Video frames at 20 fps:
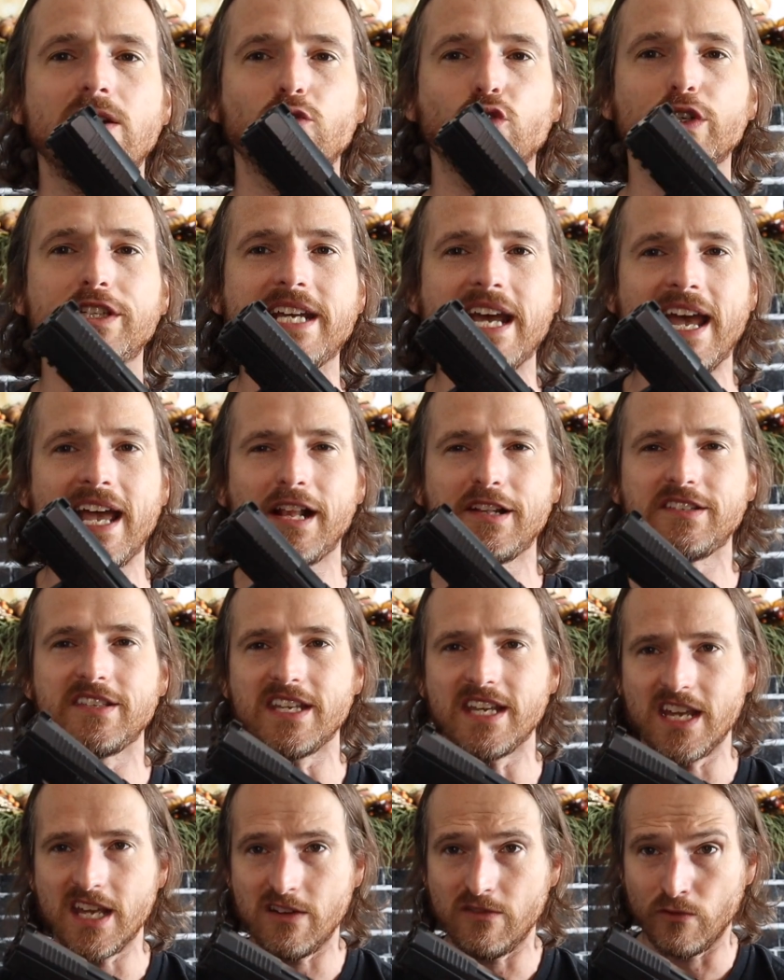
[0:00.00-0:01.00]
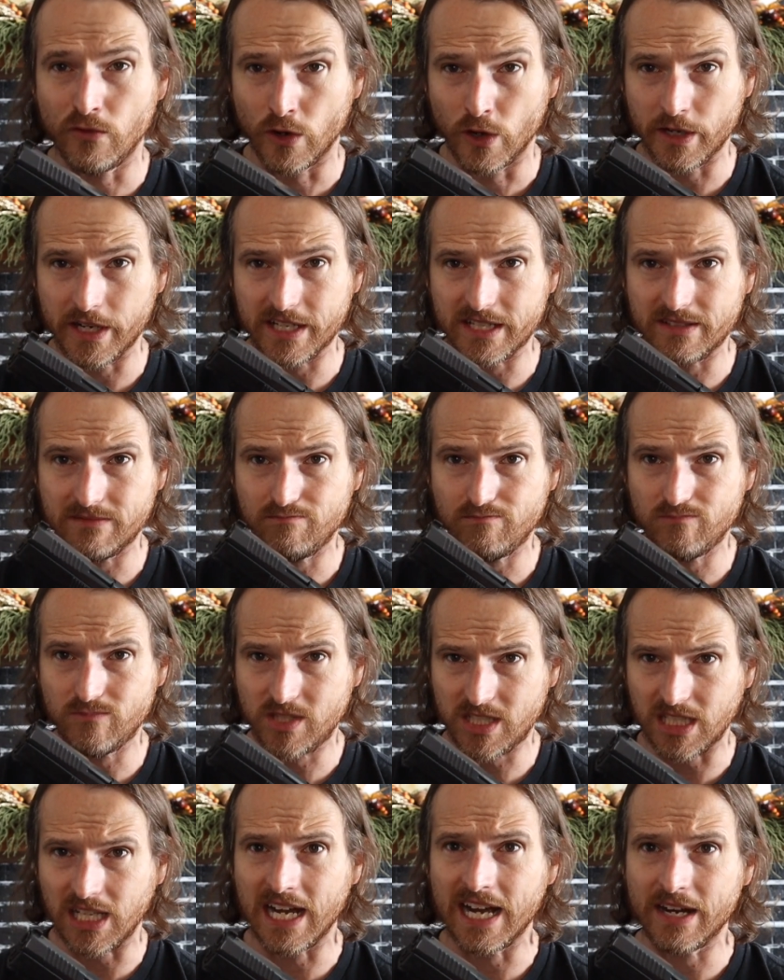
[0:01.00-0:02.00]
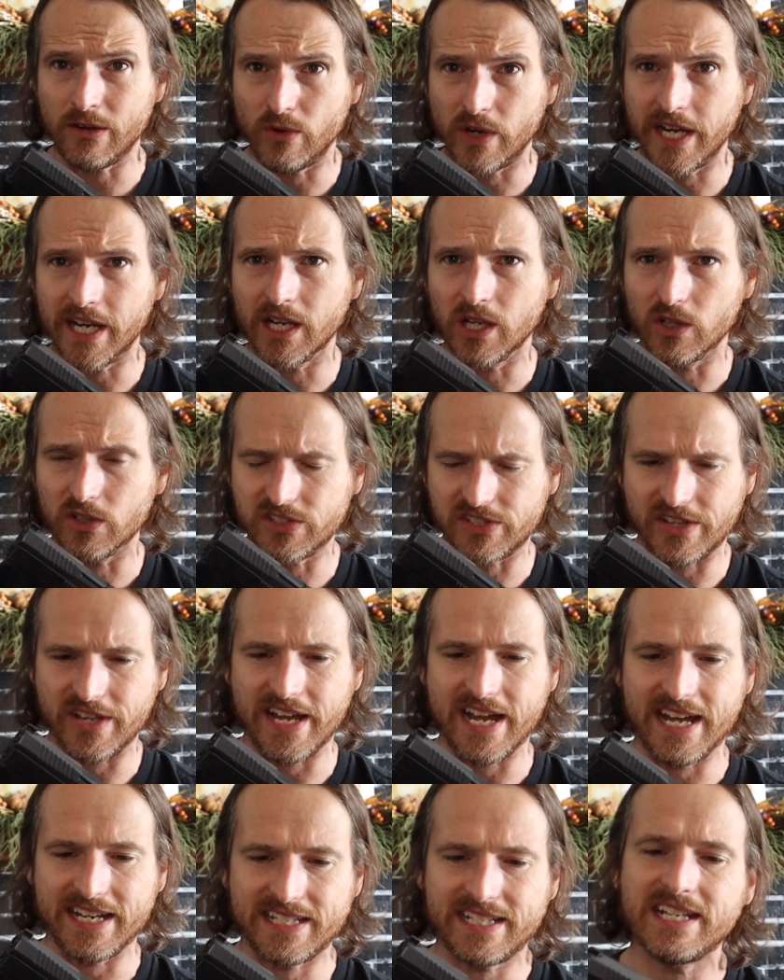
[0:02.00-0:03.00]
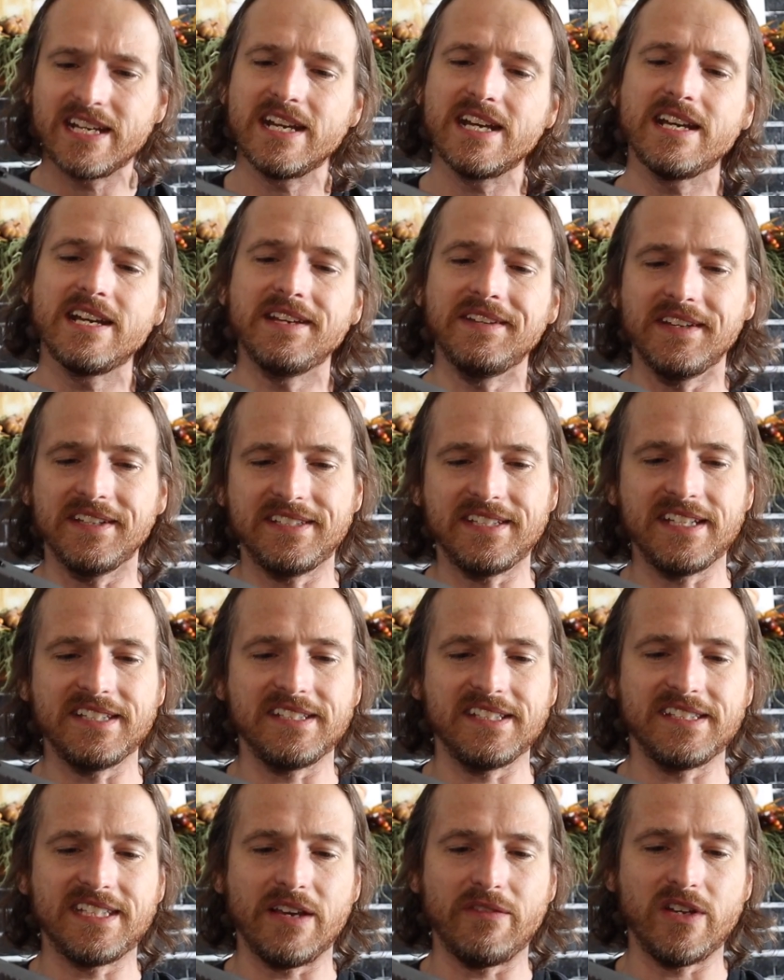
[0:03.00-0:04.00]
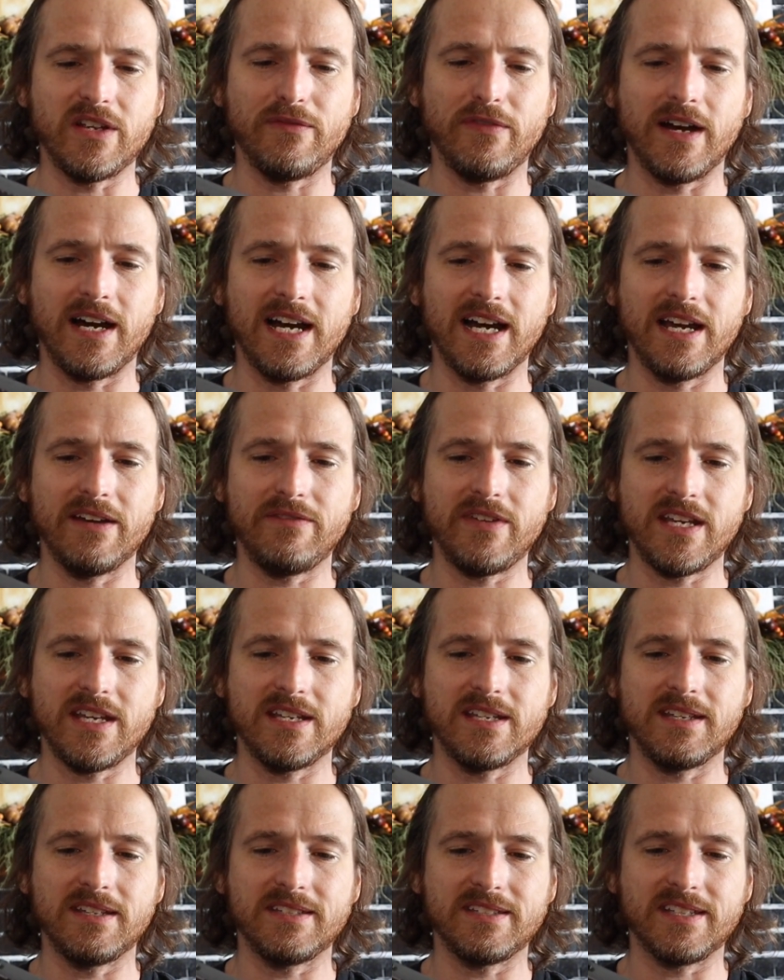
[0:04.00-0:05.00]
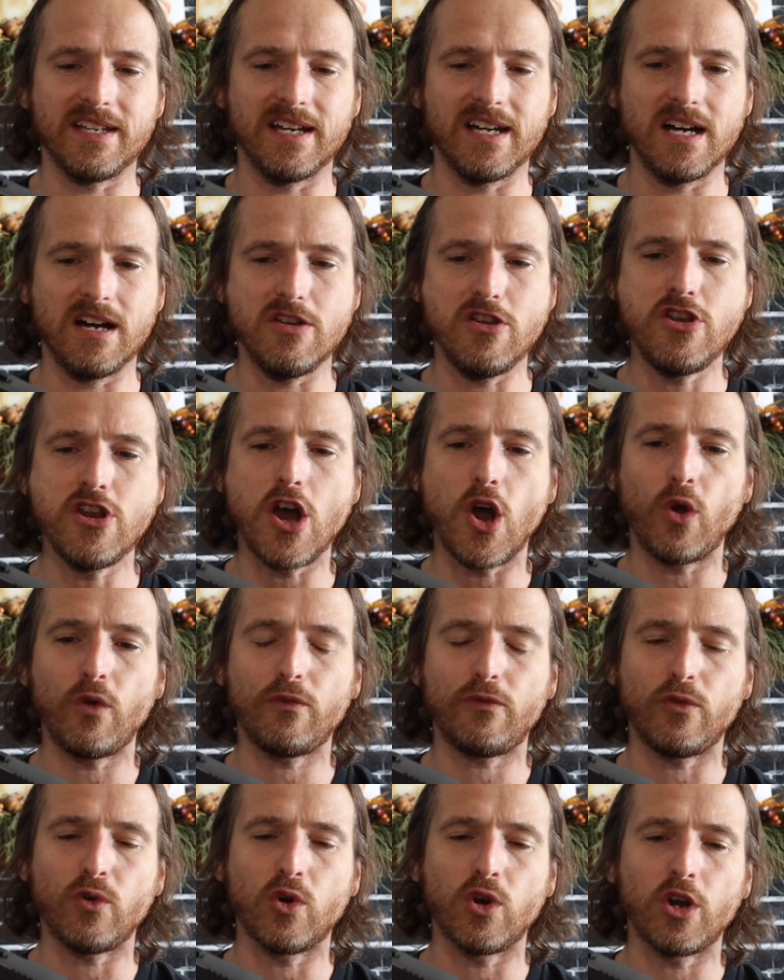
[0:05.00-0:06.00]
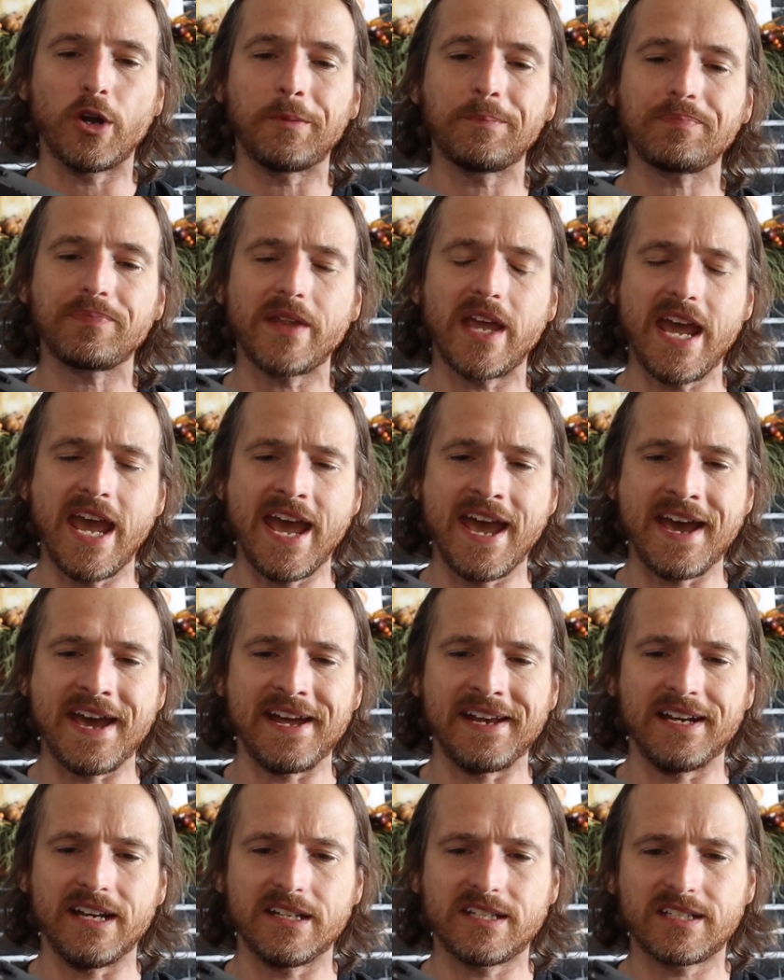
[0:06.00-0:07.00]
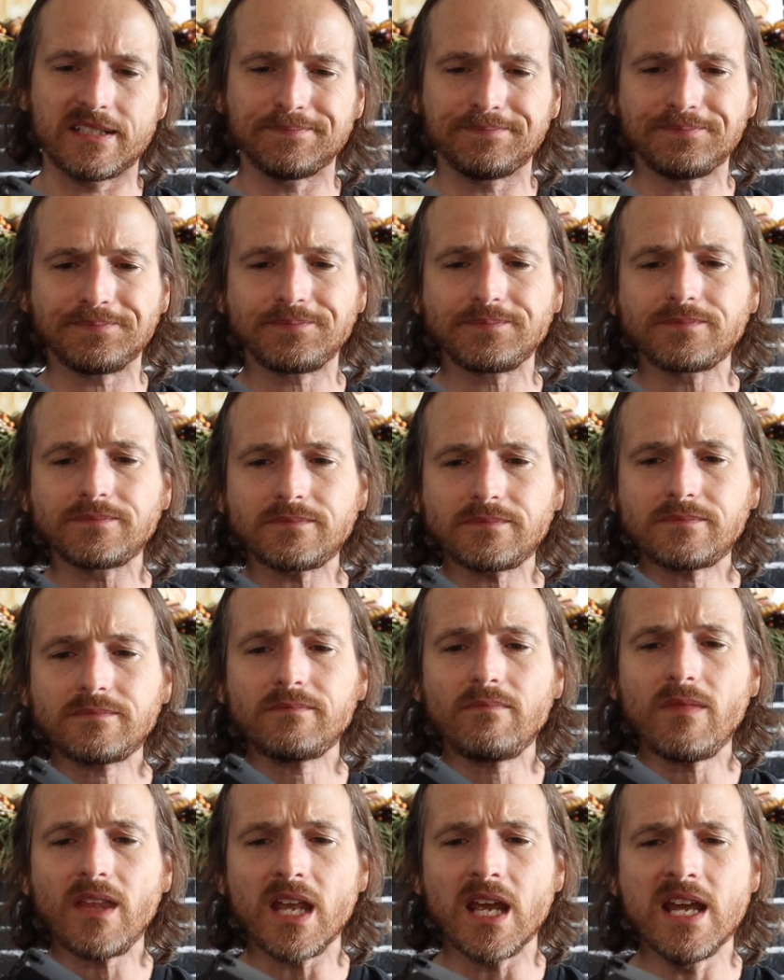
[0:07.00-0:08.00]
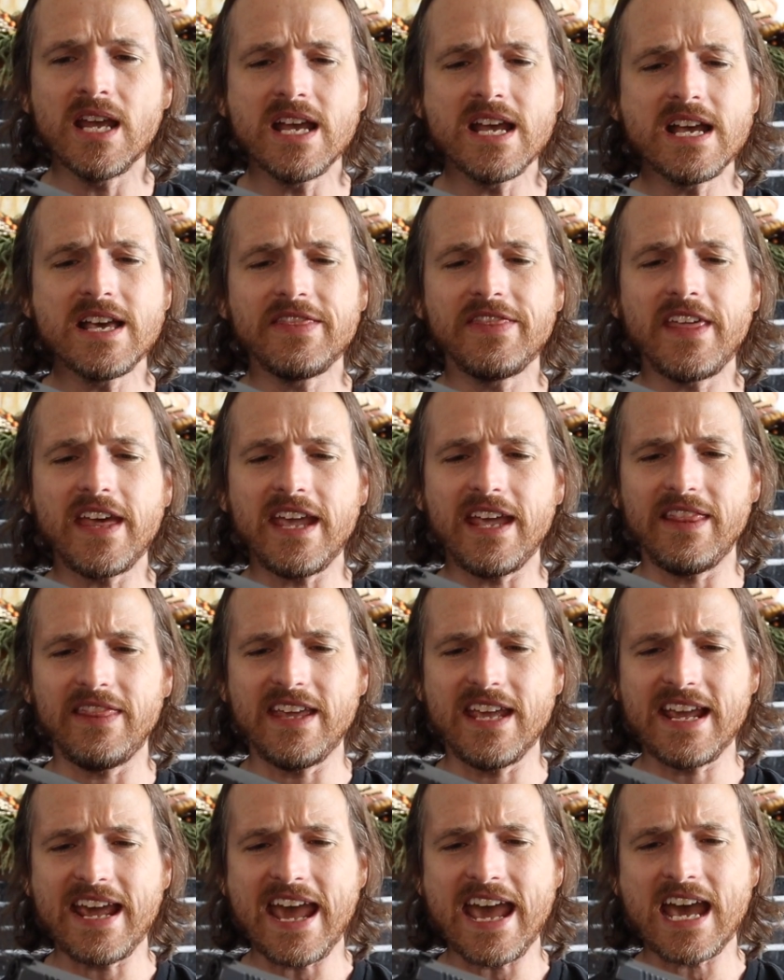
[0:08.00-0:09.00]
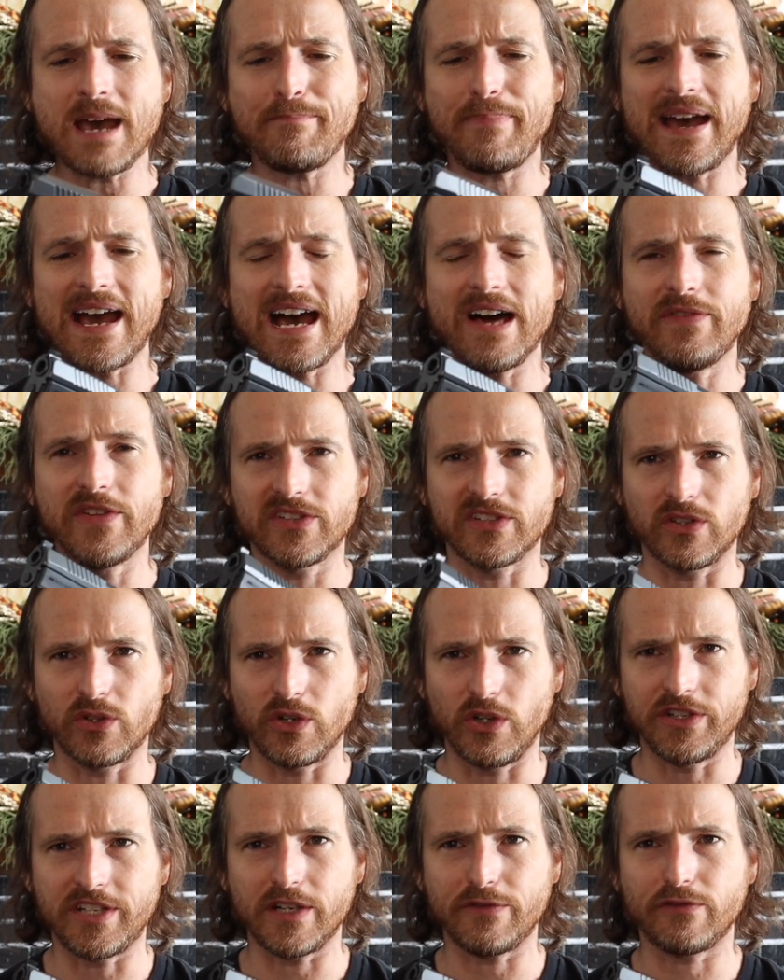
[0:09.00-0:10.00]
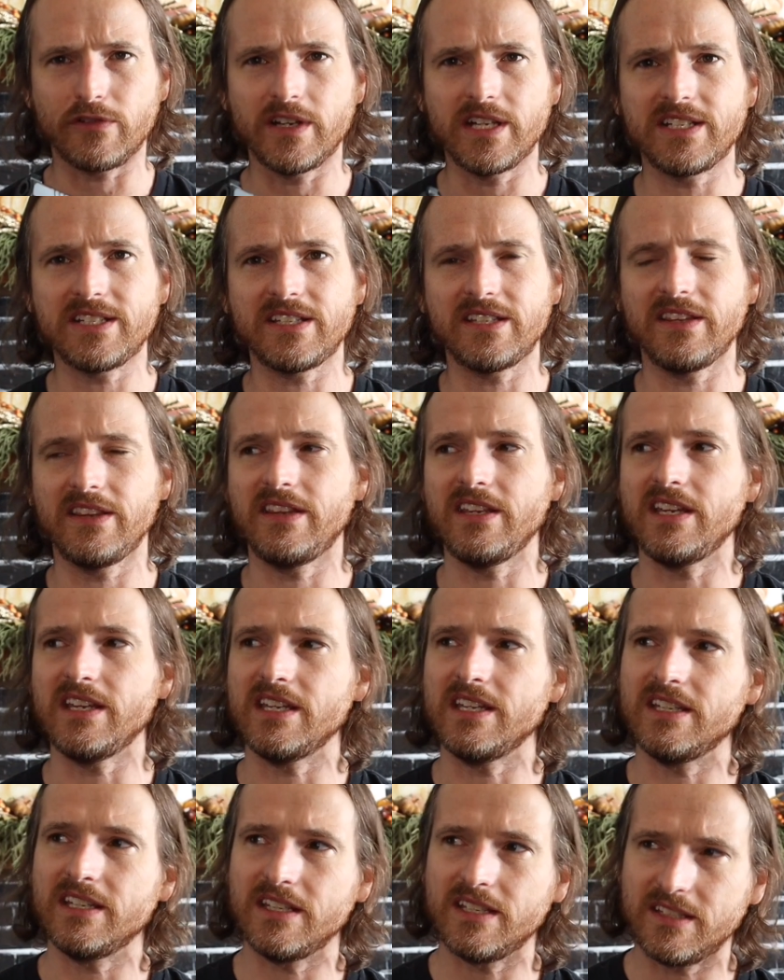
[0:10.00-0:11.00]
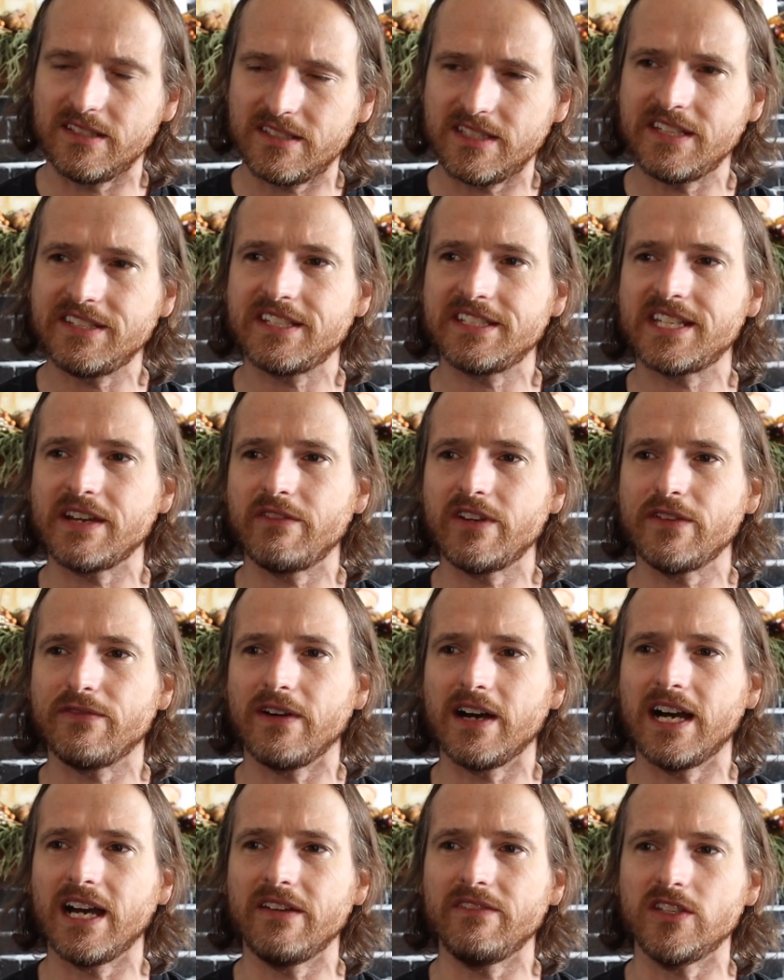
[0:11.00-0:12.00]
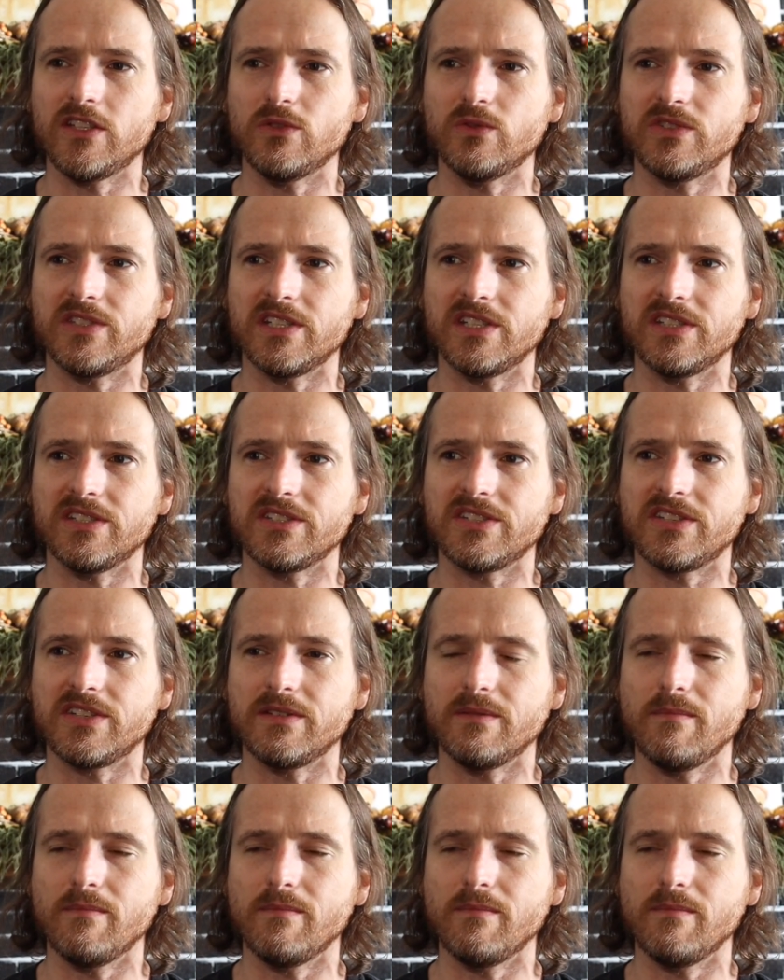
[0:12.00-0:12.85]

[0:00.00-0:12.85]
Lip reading: retains the inverted slide rails that the CZ75 is known for, and the cam path is a little different. The CZ75 uses